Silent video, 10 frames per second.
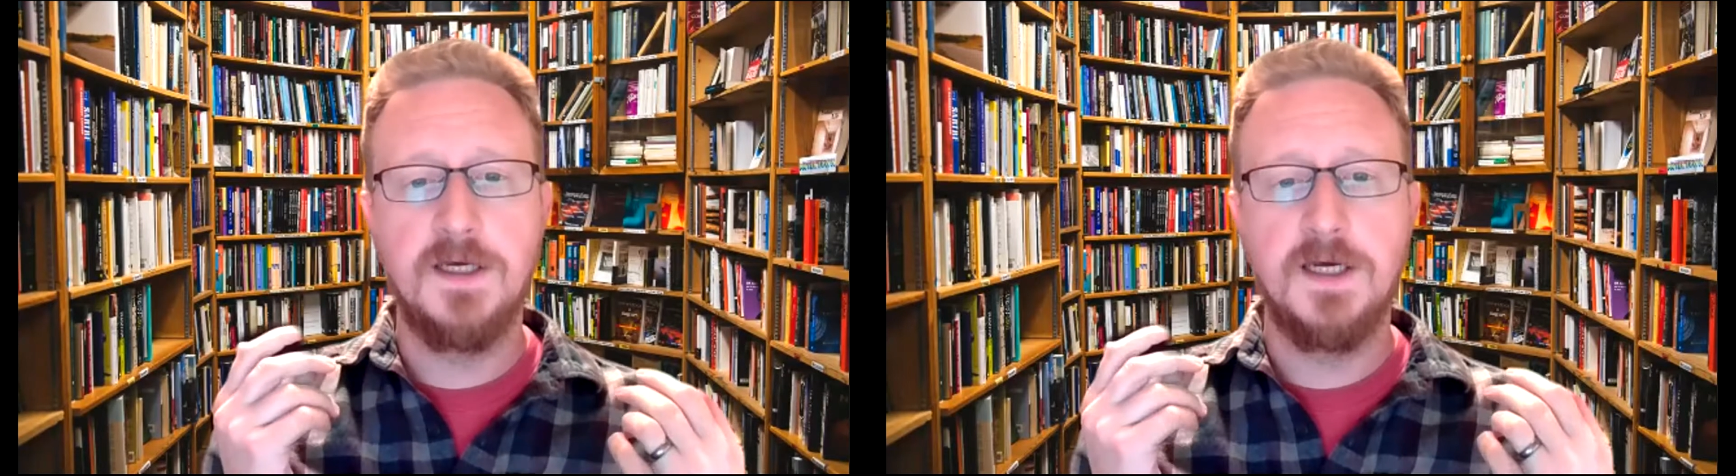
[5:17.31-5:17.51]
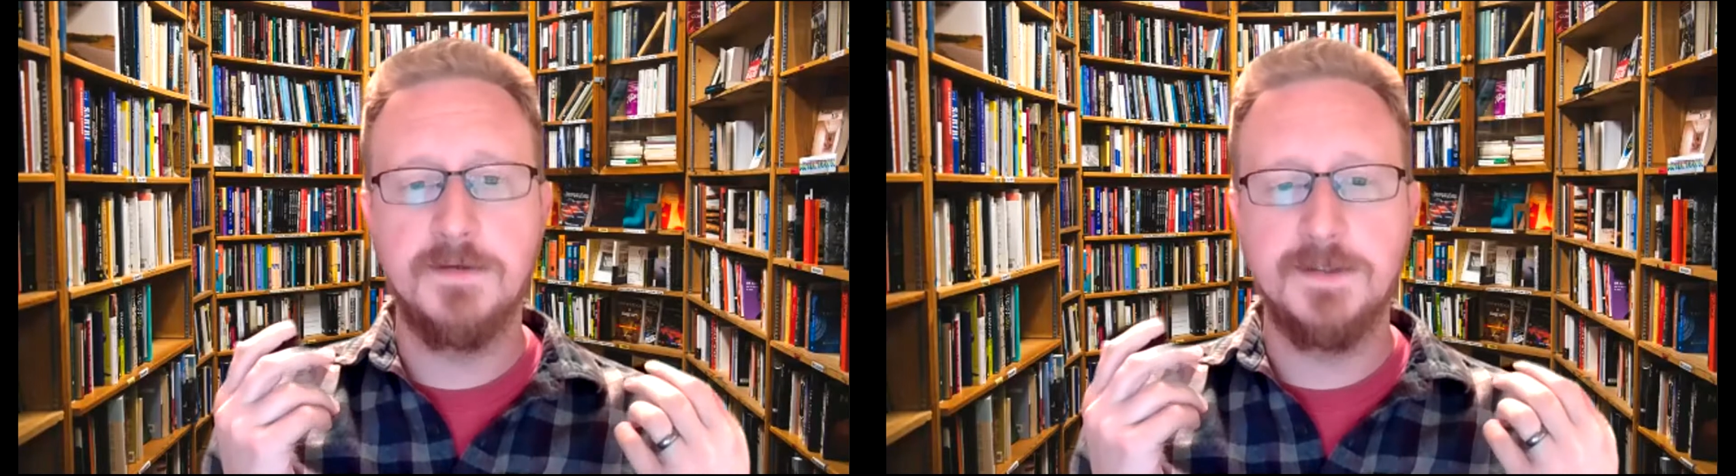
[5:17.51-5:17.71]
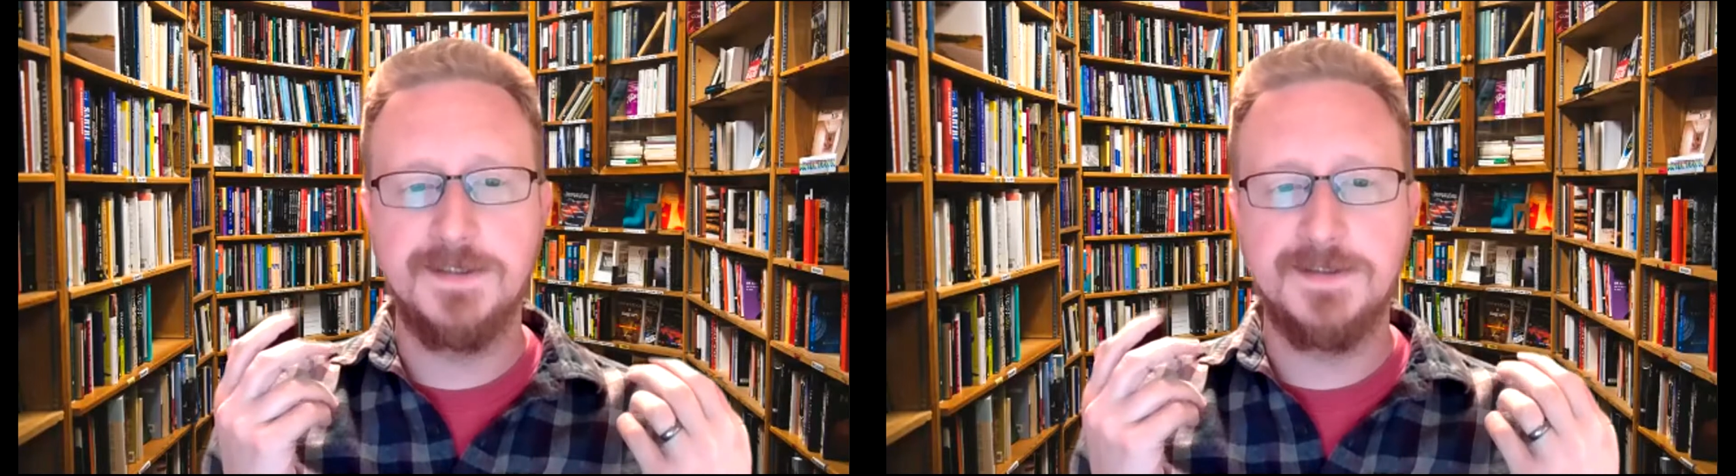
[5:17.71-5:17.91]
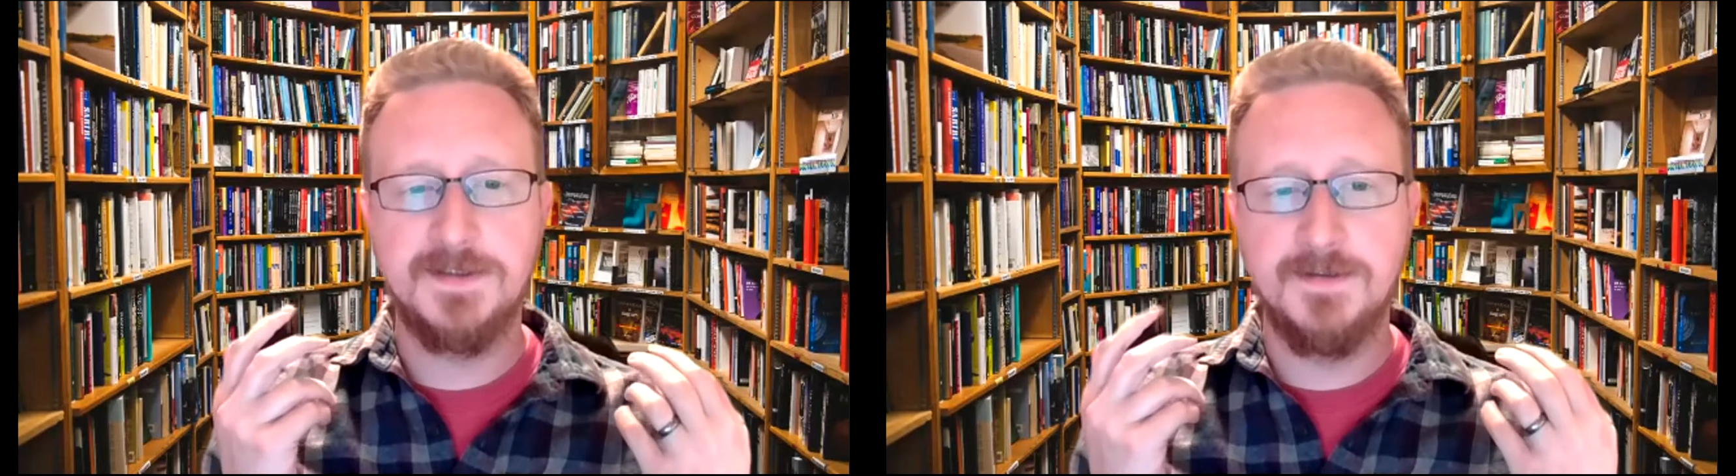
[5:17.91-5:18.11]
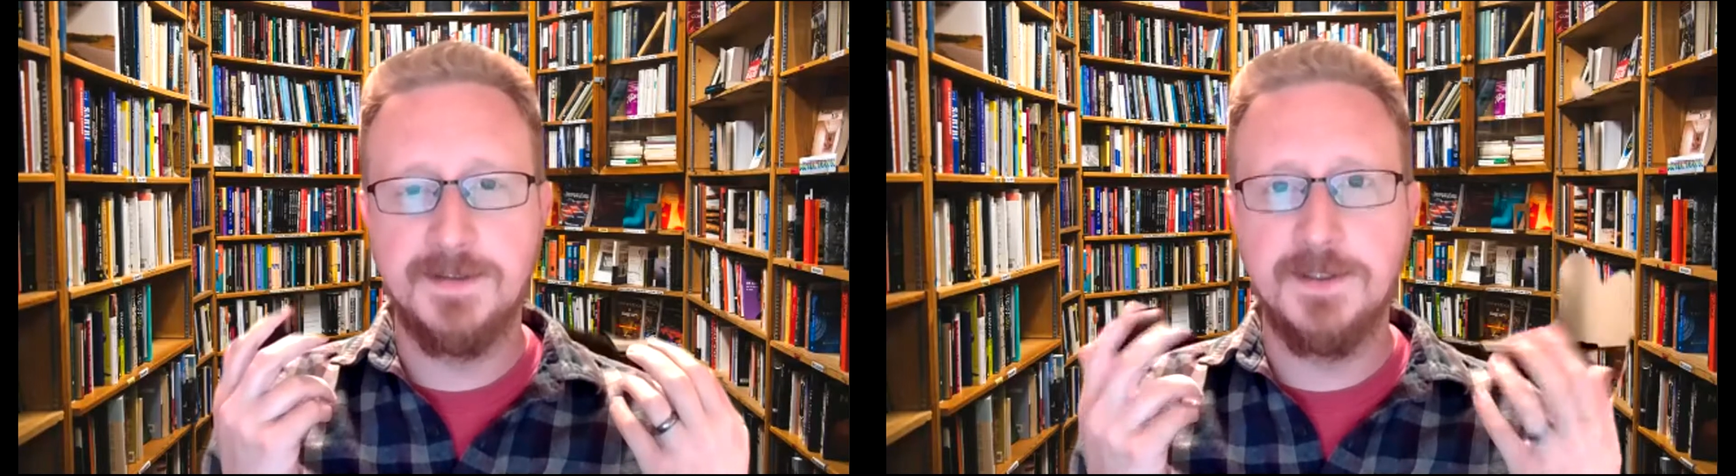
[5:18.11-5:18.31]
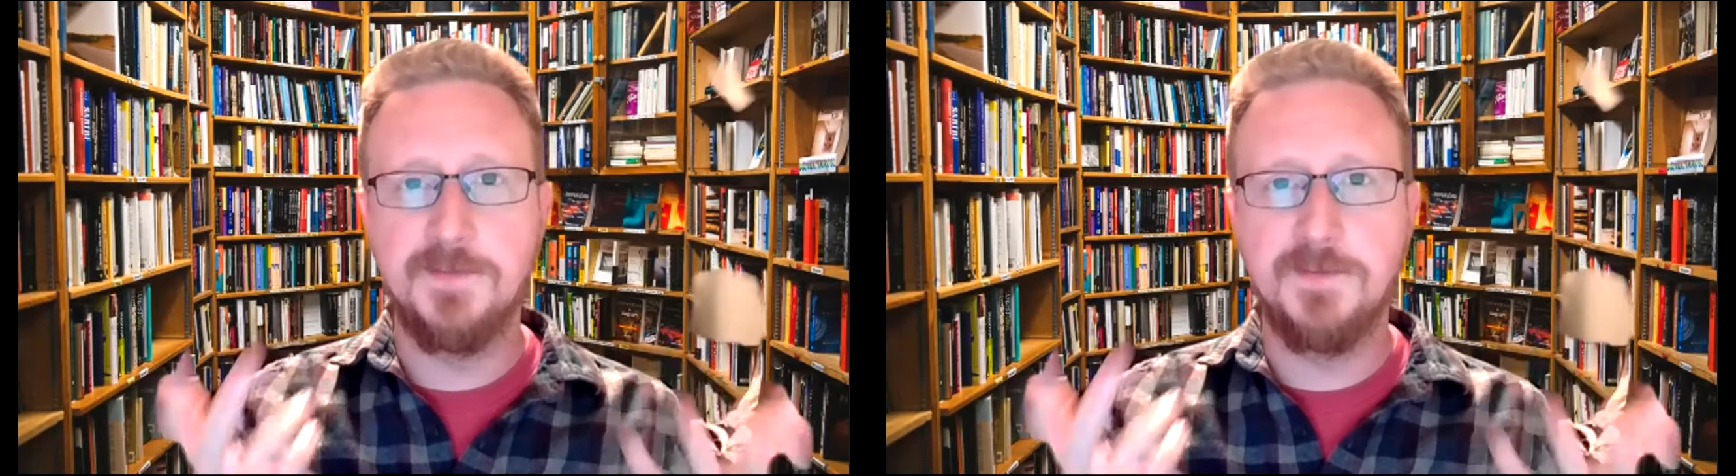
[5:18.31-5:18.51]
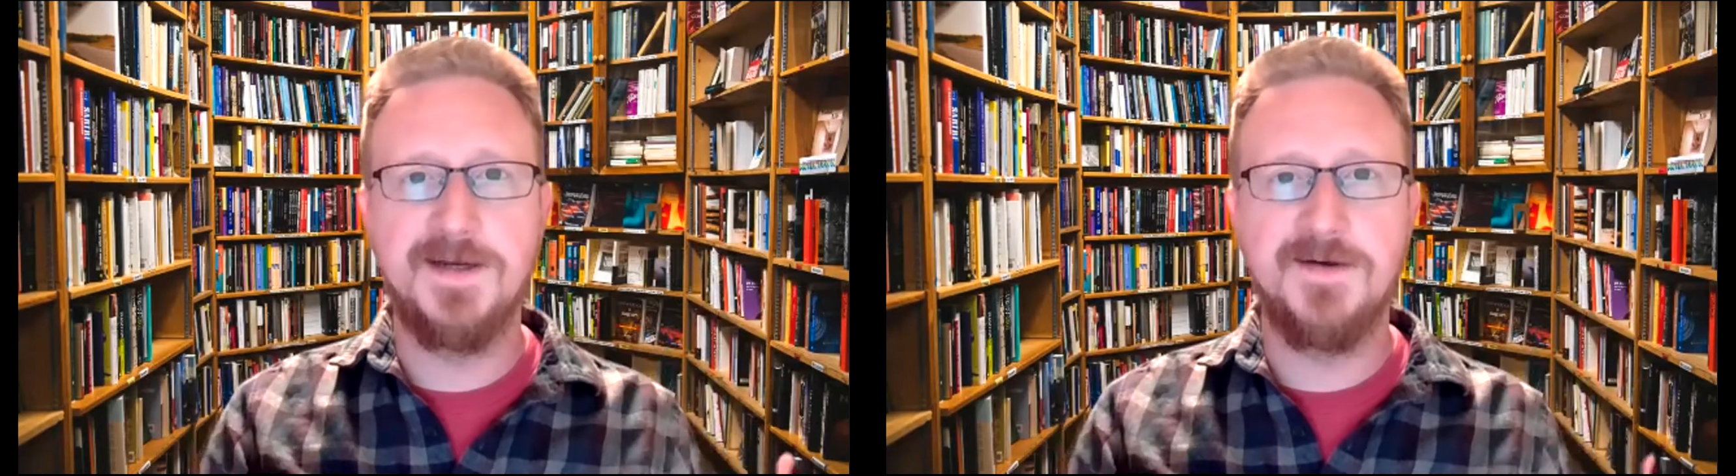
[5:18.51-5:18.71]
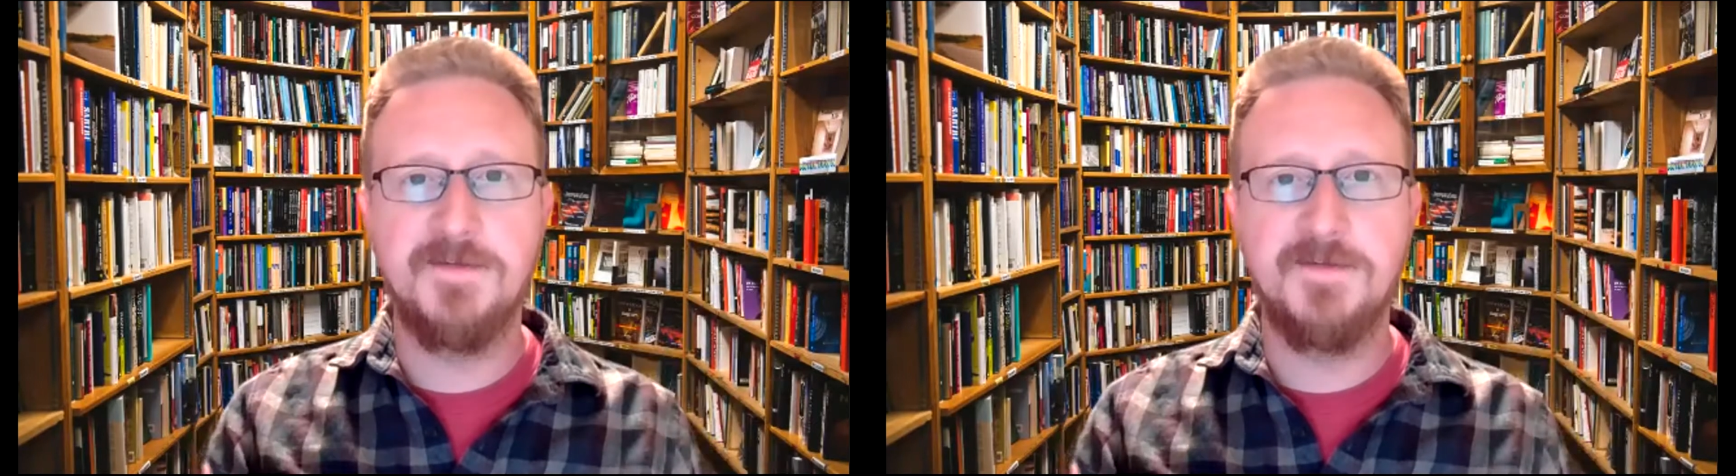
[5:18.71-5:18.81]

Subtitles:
at least a little bit of